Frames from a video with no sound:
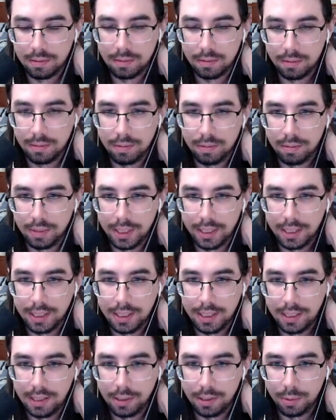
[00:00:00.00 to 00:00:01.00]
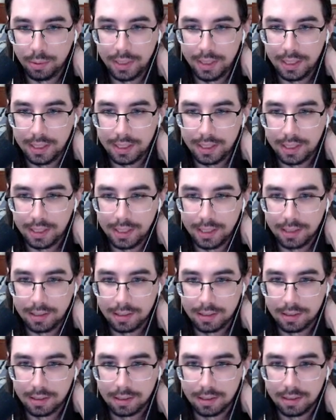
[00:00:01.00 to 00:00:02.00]
really do anything
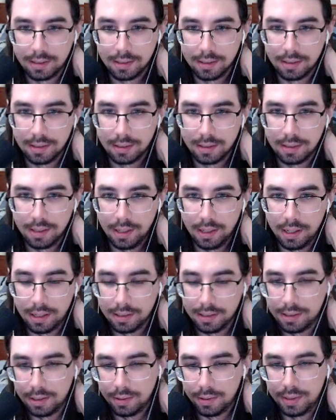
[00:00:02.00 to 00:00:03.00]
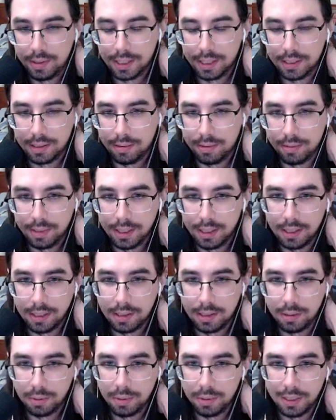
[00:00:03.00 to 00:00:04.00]
It also doesn't really
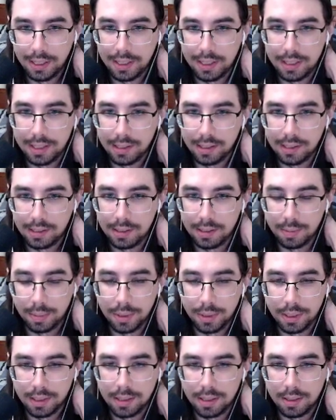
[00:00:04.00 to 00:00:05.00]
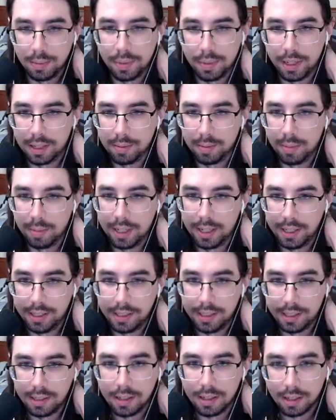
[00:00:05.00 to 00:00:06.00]
do anything to put the pug
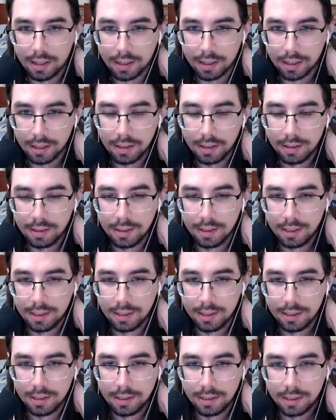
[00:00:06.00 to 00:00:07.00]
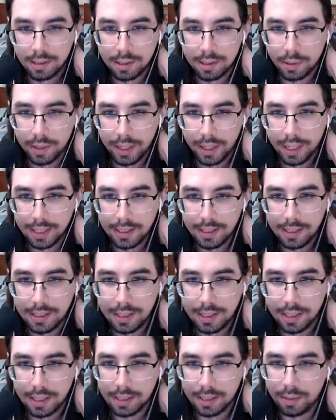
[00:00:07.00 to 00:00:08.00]
behind the dog. So I guess it
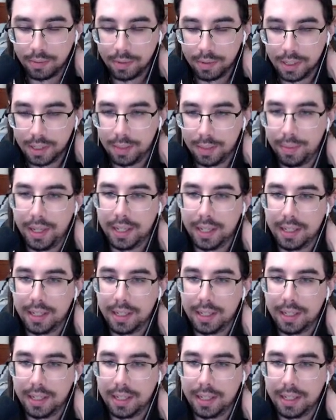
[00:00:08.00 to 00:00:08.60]
doesn't really make a